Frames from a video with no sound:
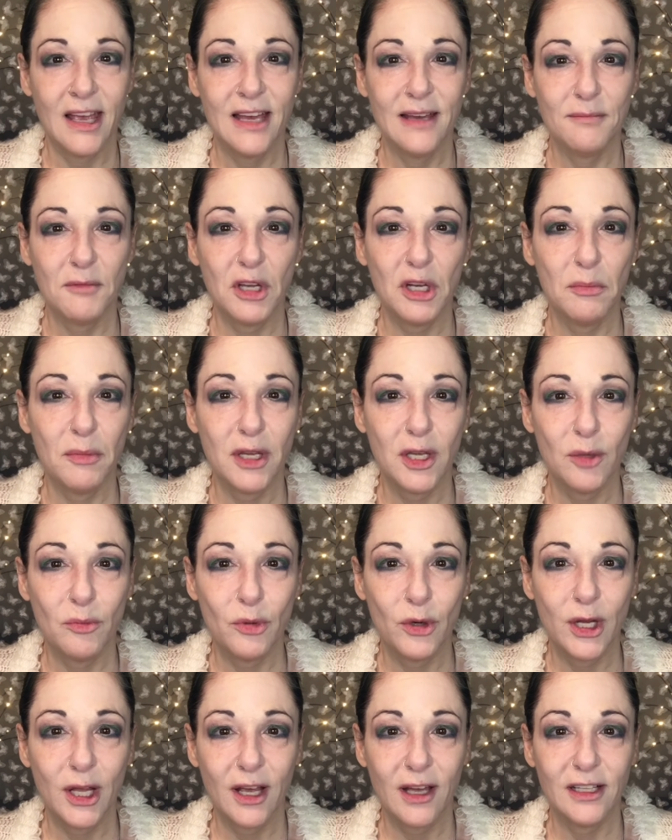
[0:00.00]
Going to be
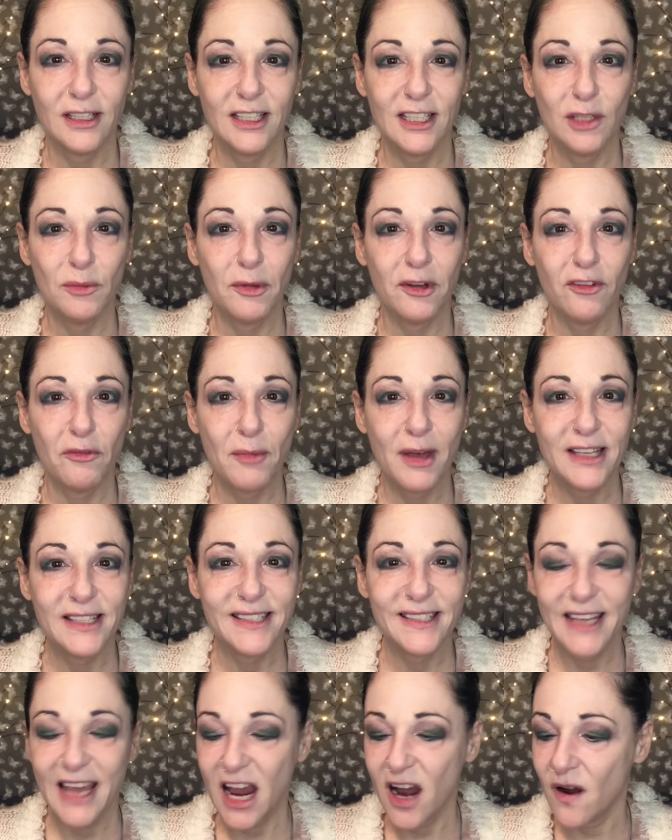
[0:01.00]
putting on a little bit of
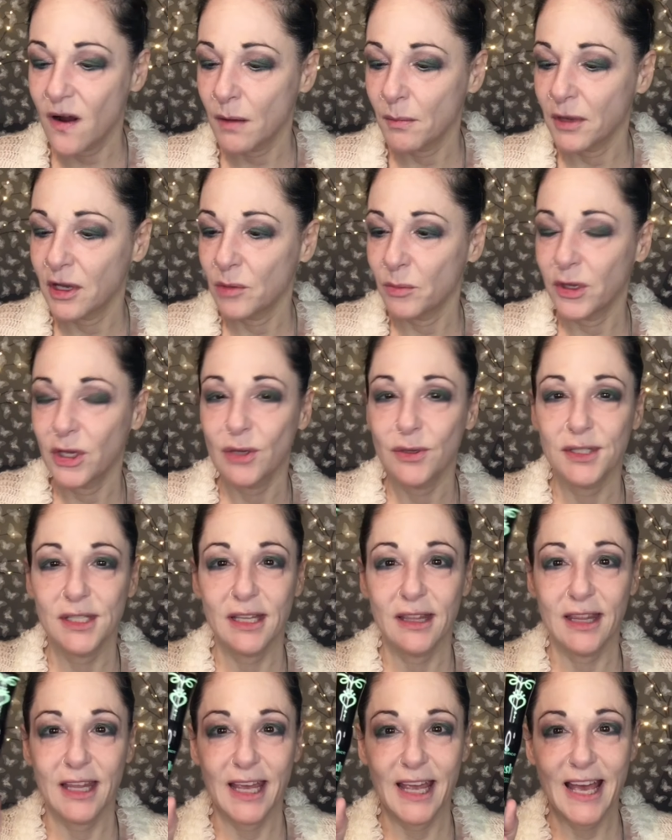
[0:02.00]
mascara. I'm going to be
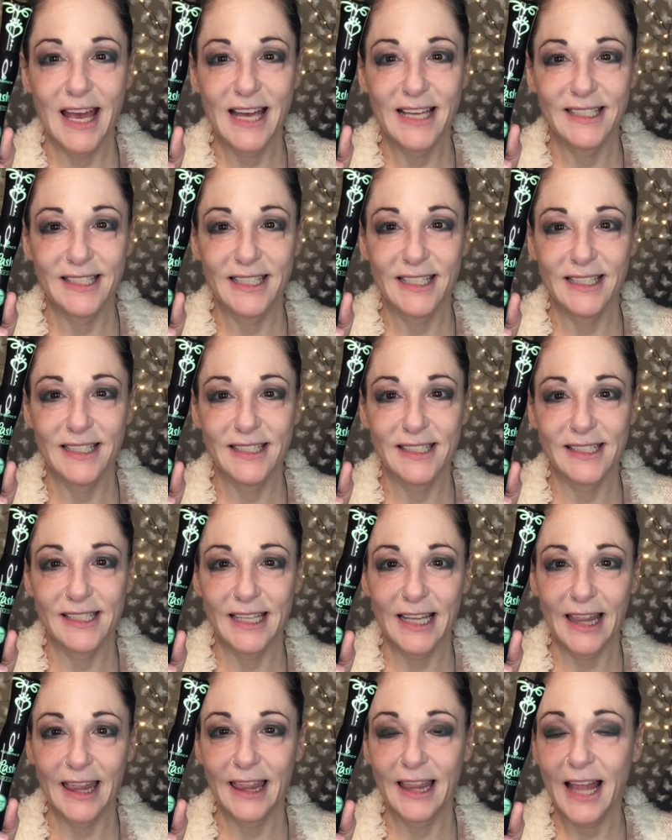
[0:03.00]
using the Essence
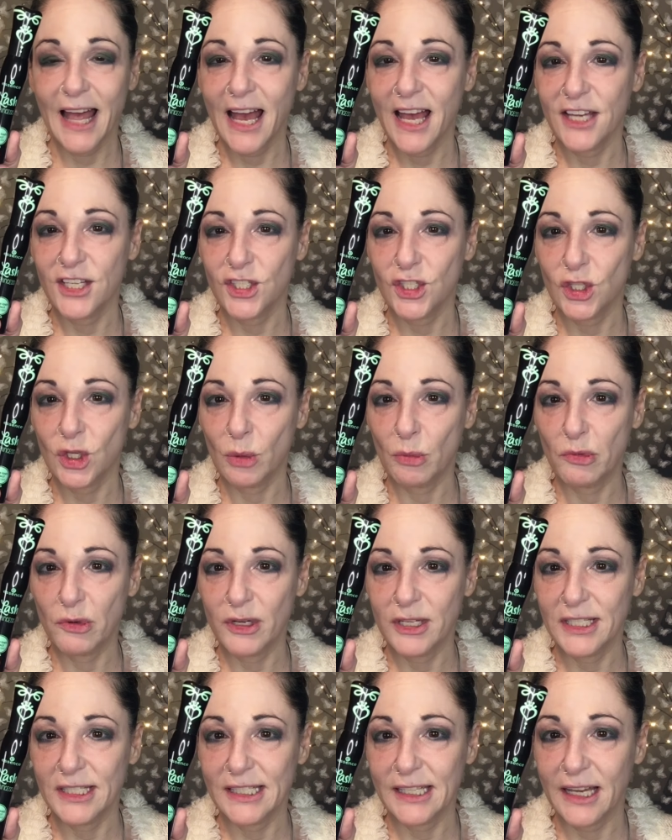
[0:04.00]
Lash
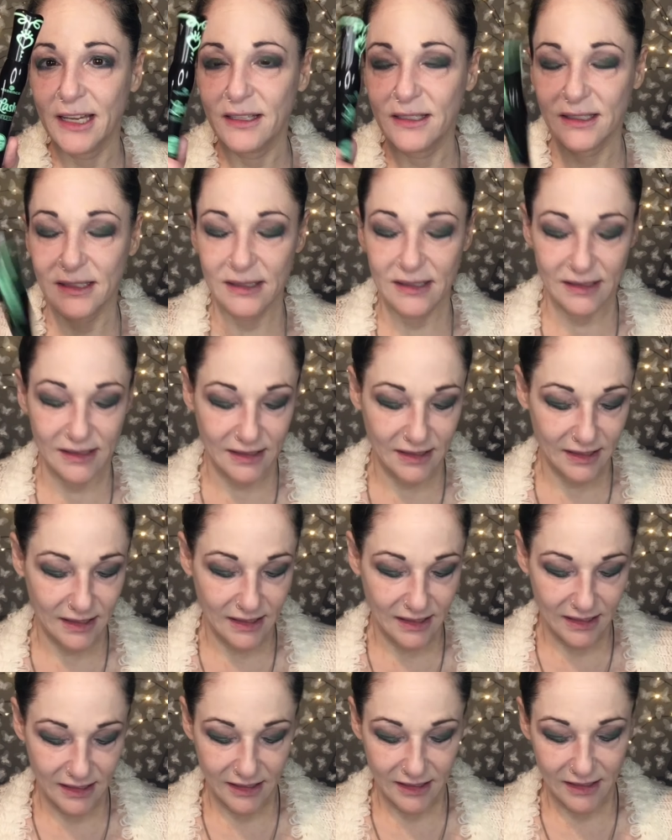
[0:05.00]
Princess.
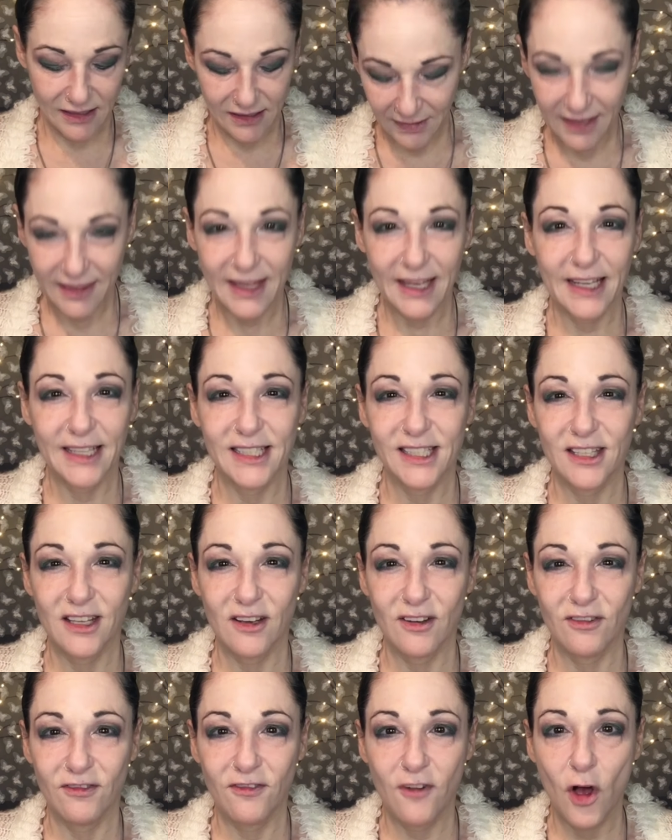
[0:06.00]
I think it's
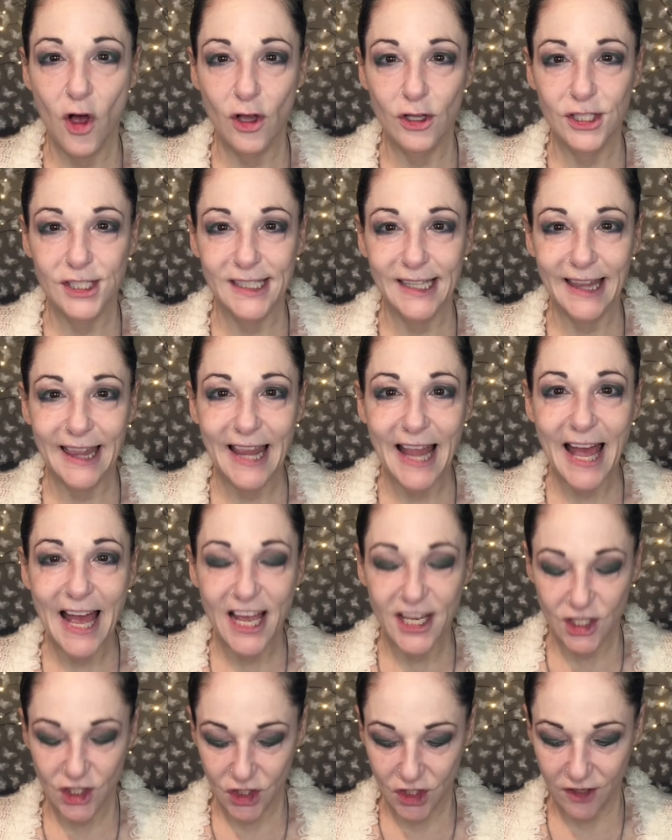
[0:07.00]
the false
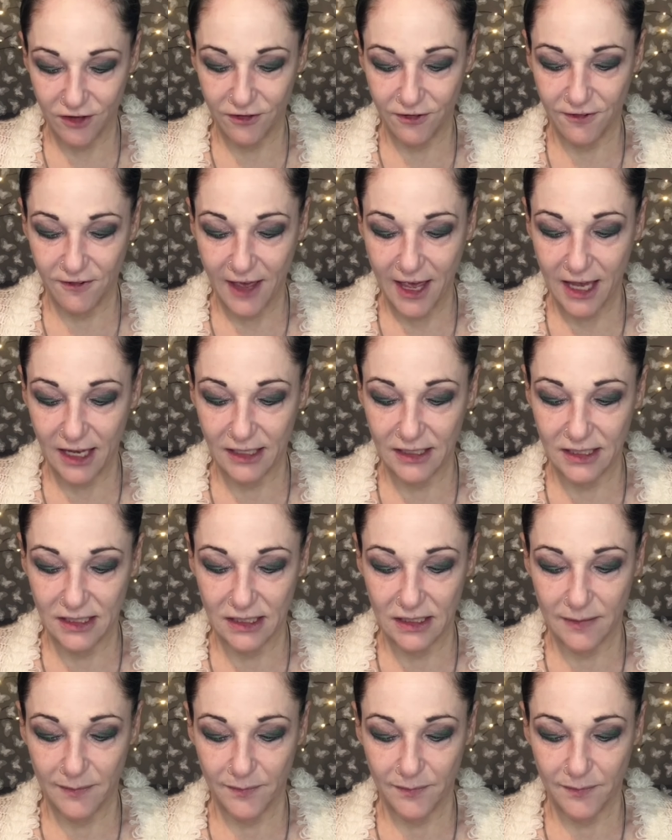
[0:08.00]
lash effect.